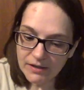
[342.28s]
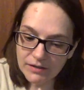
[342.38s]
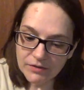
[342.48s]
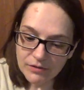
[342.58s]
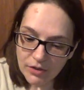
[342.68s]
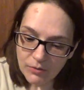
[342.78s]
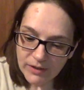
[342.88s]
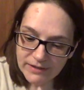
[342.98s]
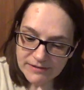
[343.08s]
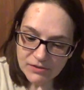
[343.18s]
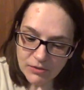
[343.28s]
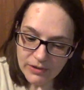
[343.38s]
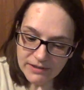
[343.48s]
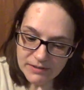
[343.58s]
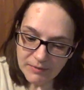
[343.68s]
No one is
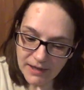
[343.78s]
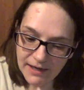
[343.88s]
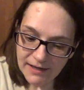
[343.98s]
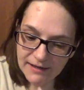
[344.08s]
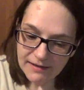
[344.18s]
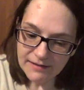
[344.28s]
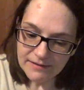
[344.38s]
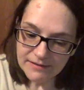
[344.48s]
going to pay